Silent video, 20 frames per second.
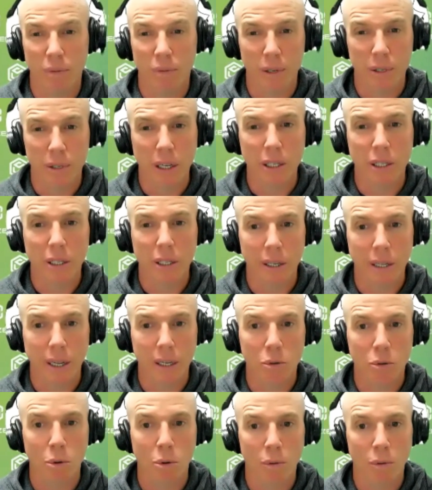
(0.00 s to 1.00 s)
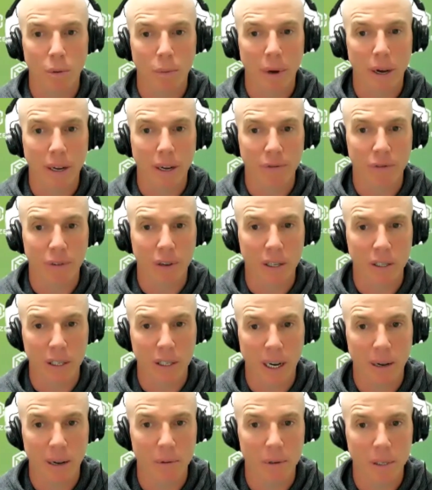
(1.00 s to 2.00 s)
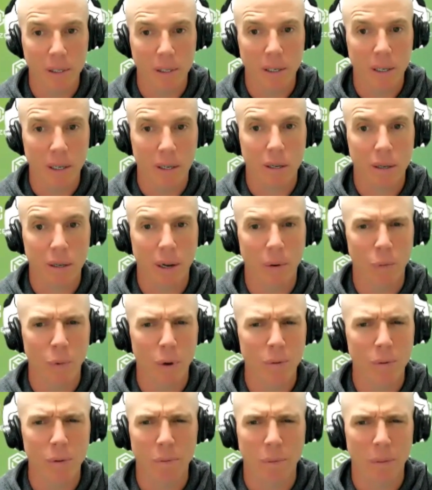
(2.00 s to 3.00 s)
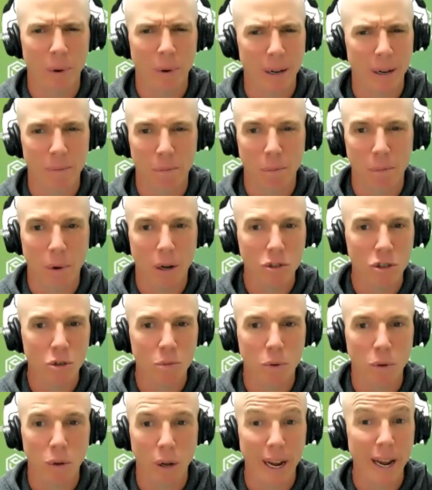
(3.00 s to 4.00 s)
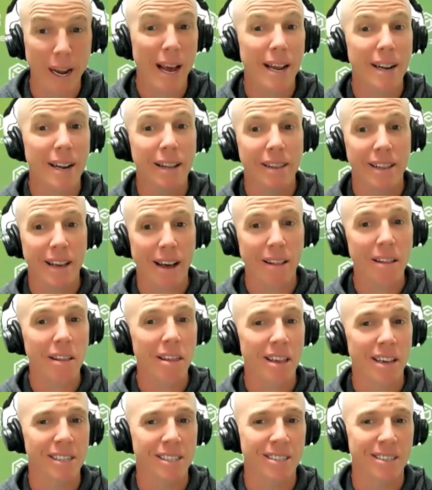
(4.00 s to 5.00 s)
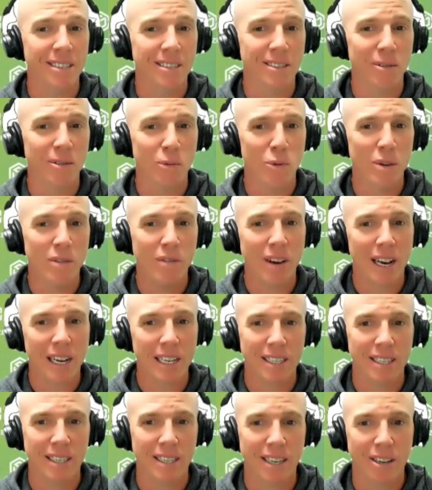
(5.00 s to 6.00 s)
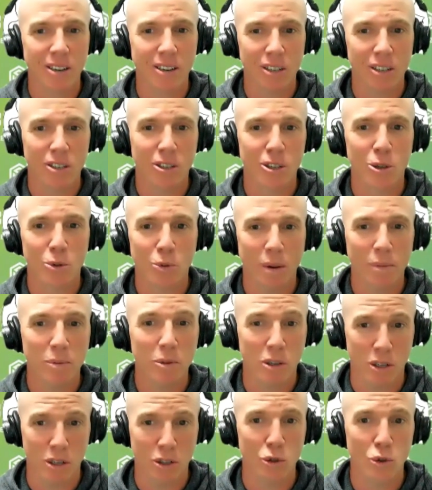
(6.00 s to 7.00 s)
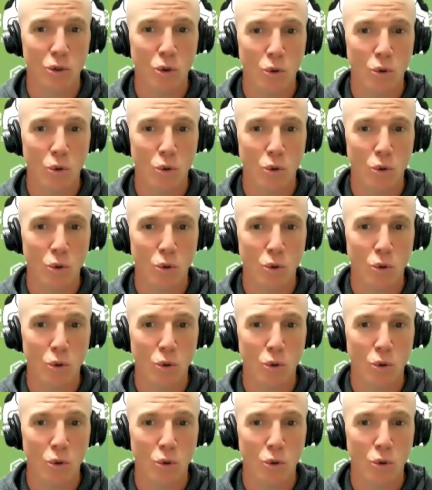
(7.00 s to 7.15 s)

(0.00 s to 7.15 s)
essentially that's what we're paying for Kajabi, isn't it? And we would make multiple. And the other thing is that we've actually got two websites. Your